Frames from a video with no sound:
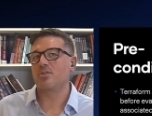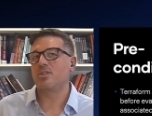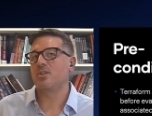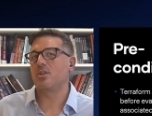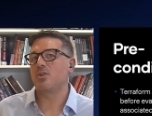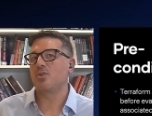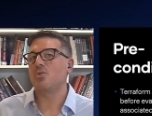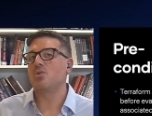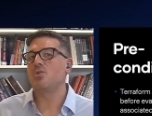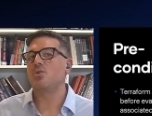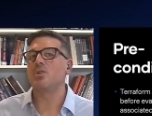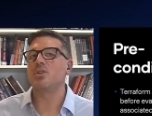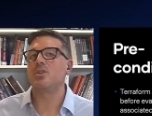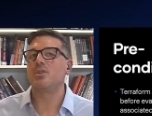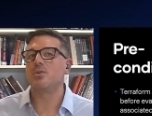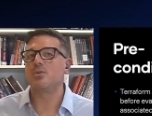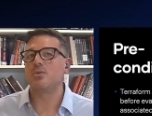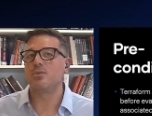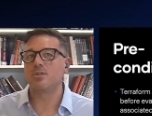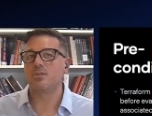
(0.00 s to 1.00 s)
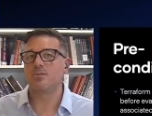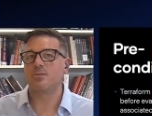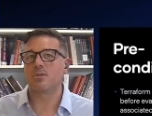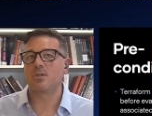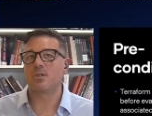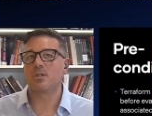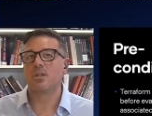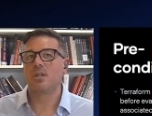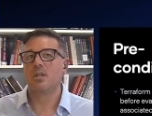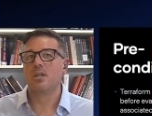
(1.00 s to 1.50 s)
These are usually used
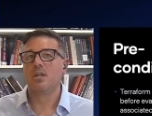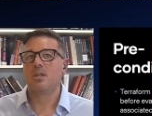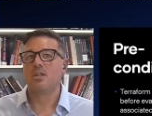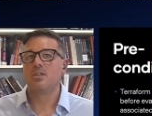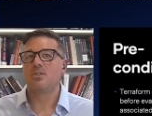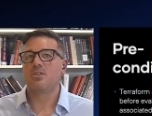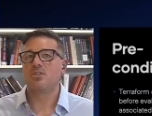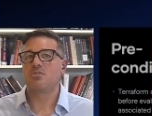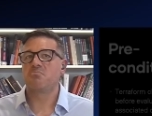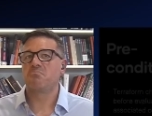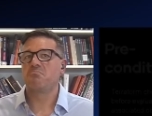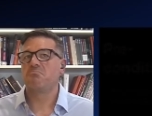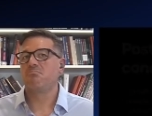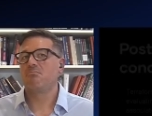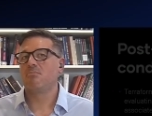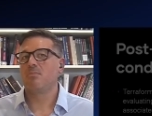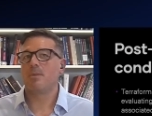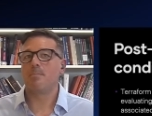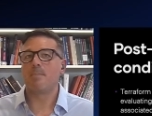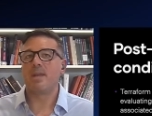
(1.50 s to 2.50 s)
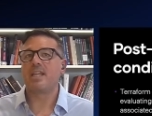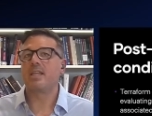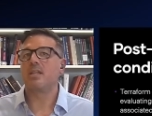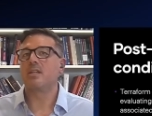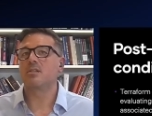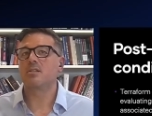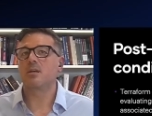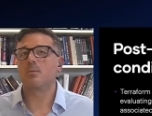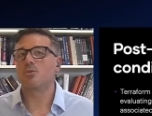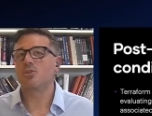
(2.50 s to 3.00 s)
for just making
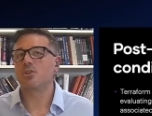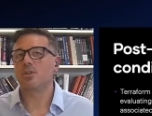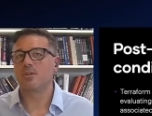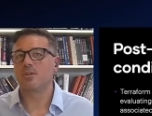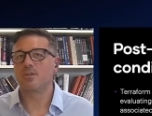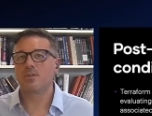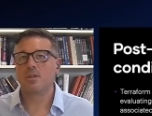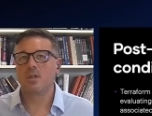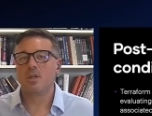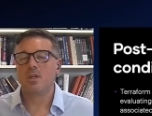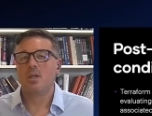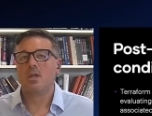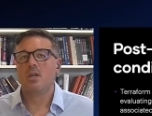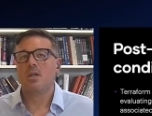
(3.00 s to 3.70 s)
assumptions.